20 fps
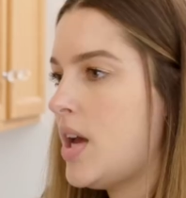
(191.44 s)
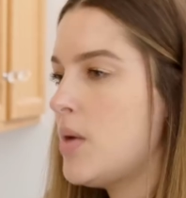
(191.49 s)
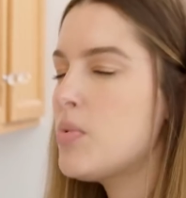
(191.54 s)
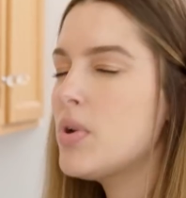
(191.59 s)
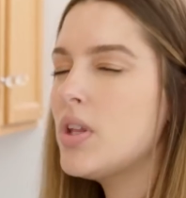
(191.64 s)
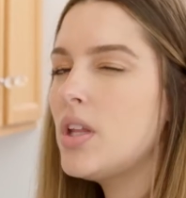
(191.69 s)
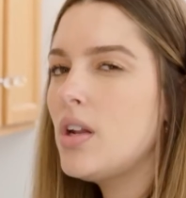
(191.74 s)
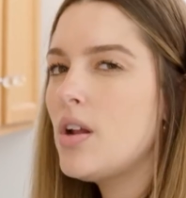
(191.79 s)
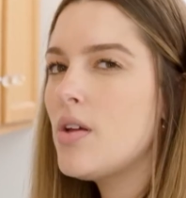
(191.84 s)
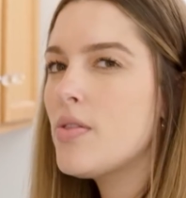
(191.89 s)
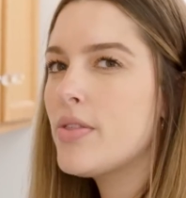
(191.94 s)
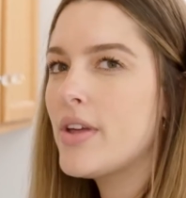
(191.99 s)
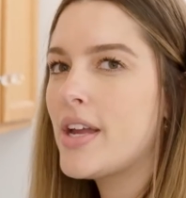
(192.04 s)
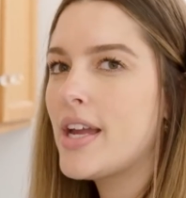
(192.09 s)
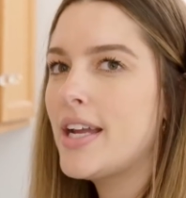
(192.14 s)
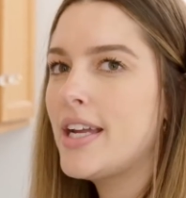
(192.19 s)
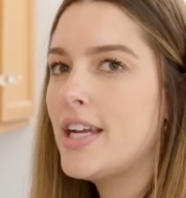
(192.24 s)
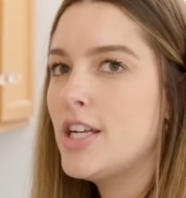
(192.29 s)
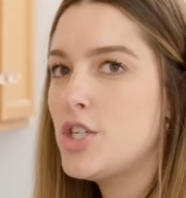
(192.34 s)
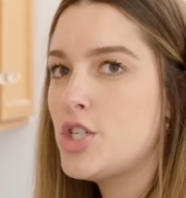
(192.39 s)
I really don't think
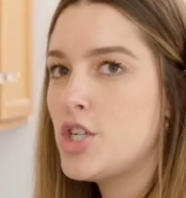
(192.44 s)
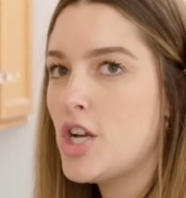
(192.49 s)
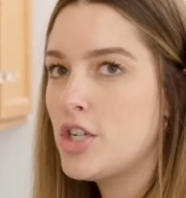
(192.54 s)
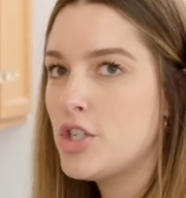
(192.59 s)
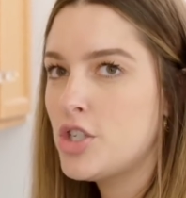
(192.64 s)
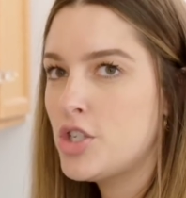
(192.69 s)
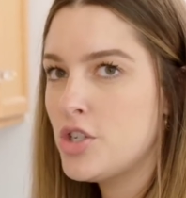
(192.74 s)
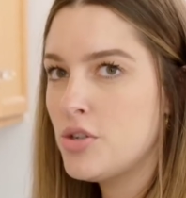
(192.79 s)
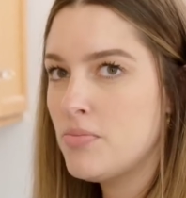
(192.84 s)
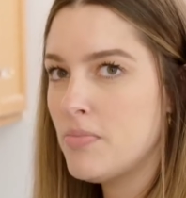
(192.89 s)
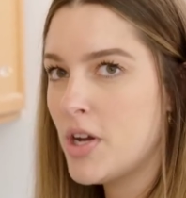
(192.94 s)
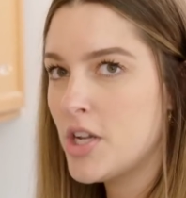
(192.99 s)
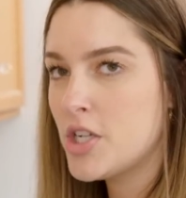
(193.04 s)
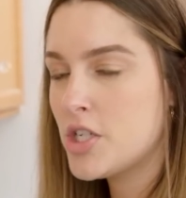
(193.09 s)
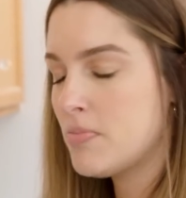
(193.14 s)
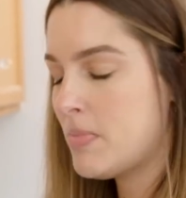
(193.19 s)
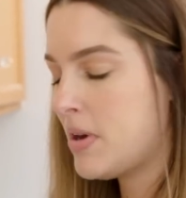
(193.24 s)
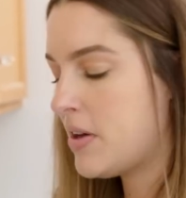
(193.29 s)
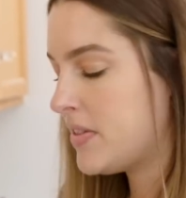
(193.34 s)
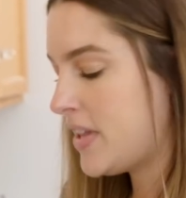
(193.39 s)
I get judged too
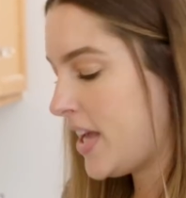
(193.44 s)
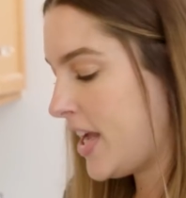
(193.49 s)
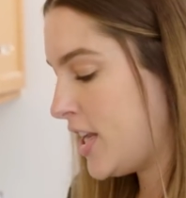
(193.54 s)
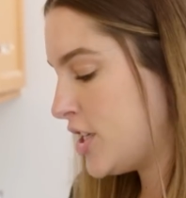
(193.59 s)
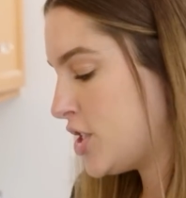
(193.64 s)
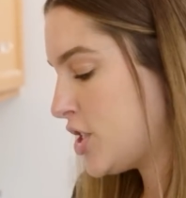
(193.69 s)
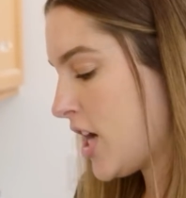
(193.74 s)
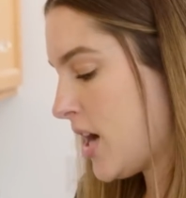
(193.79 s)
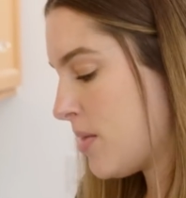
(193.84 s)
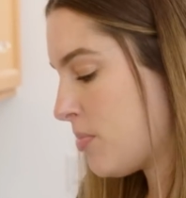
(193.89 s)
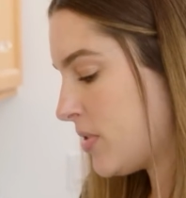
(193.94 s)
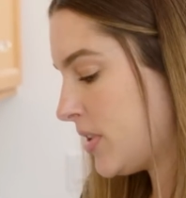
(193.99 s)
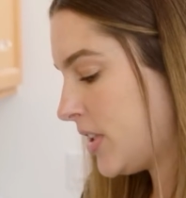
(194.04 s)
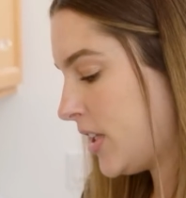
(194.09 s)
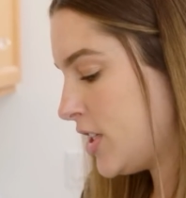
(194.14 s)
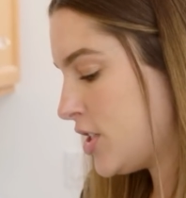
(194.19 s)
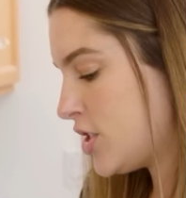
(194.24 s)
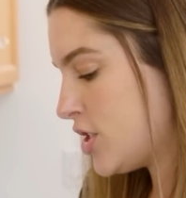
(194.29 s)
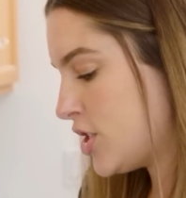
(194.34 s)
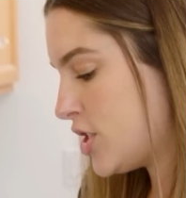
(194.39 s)
much about the age gap
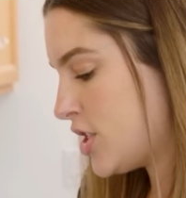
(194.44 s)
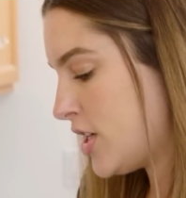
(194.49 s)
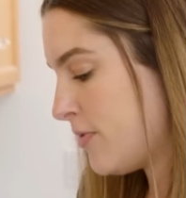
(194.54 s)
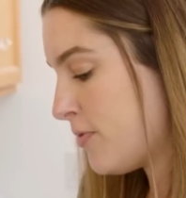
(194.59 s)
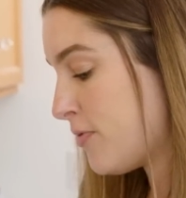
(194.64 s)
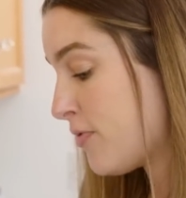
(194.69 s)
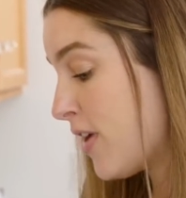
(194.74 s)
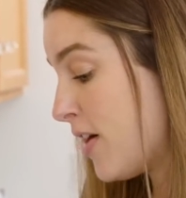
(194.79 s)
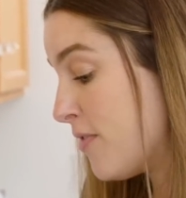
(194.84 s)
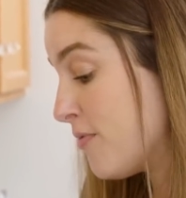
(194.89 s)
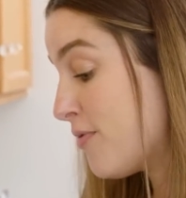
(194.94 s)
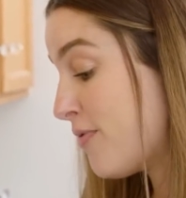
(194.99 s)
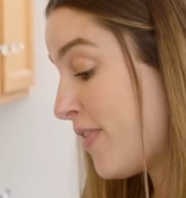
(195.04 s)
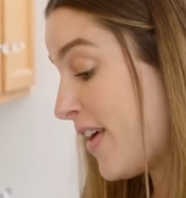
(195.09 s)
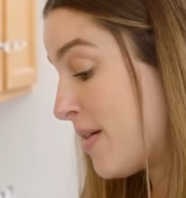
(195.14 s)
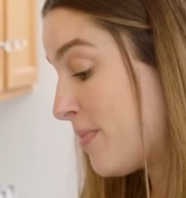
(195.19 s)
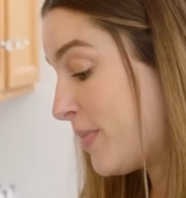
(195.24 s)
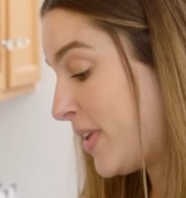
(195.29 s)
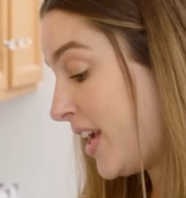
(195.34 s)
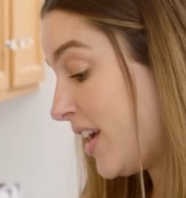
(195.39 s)
relationship from
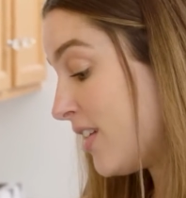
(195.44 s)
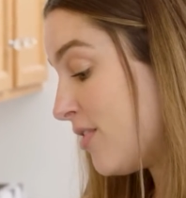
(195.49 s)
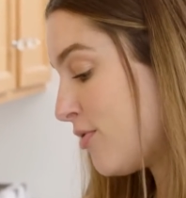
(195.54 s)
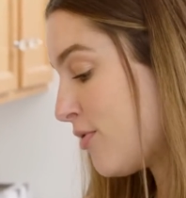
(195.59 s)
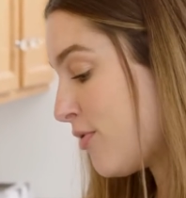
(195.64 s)
family and